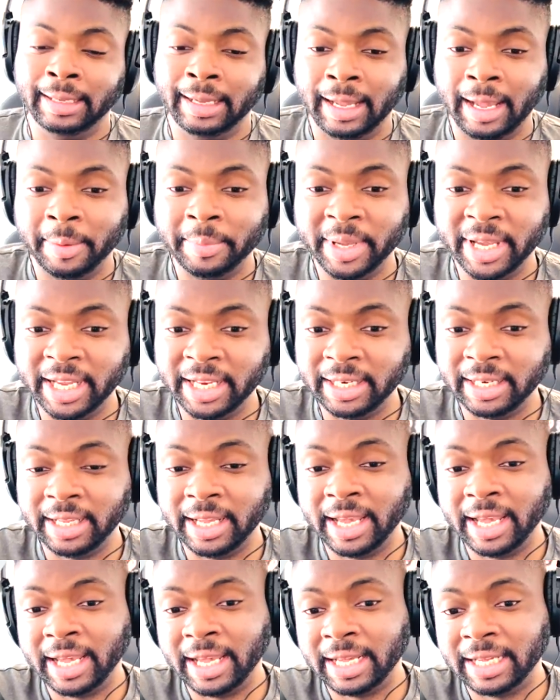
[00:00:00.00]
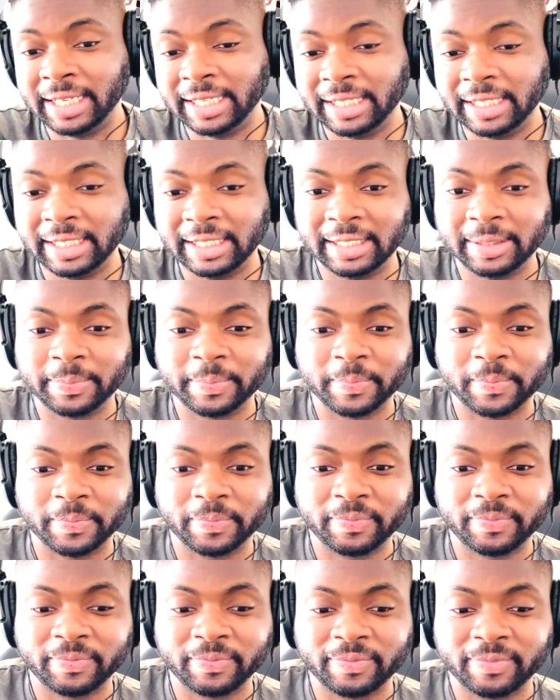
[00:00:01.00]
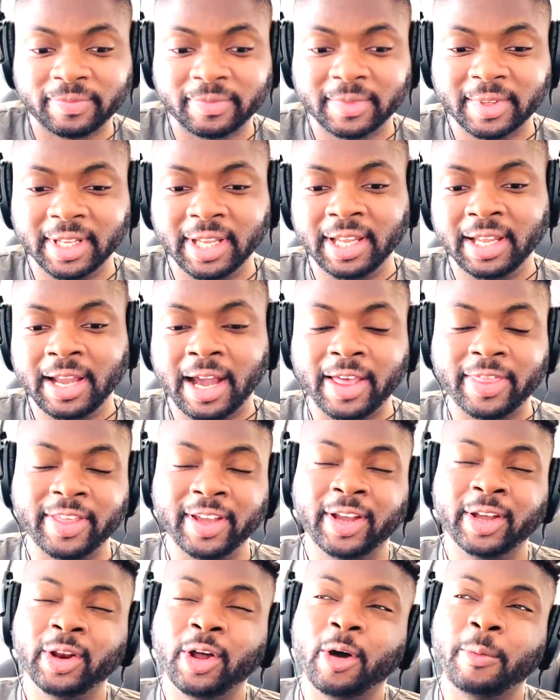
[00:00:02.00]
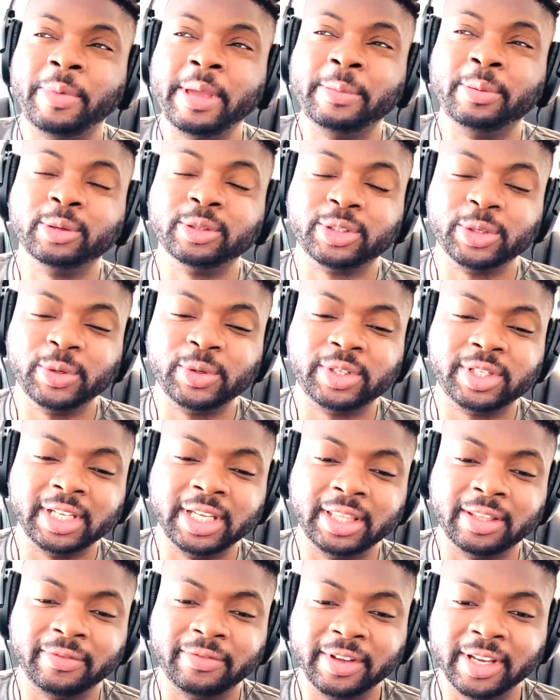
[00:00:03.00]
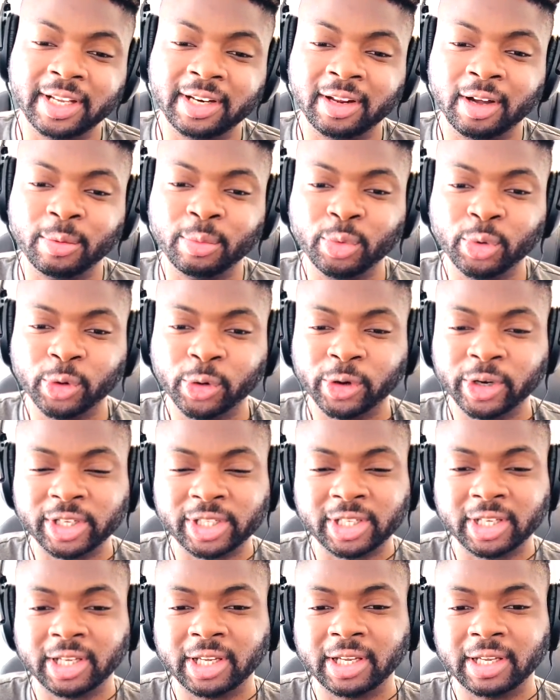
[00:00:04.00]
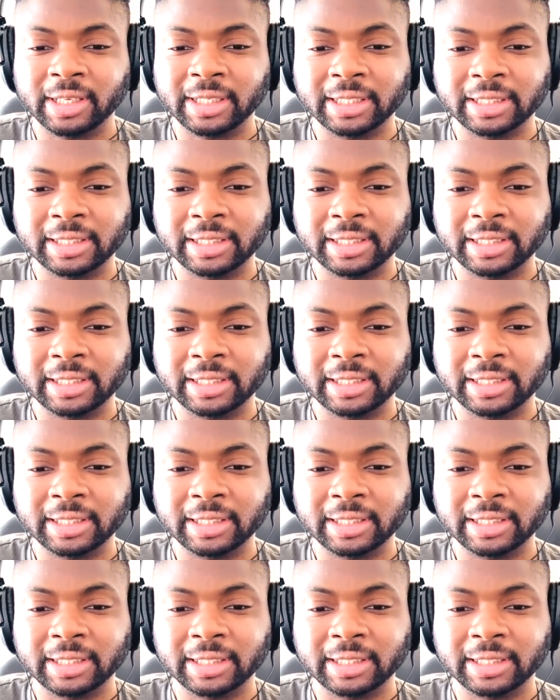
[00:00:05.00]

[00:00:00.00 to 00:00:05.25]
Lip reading: I mean, yeah. I think a lot of people do see the Vietnam War as a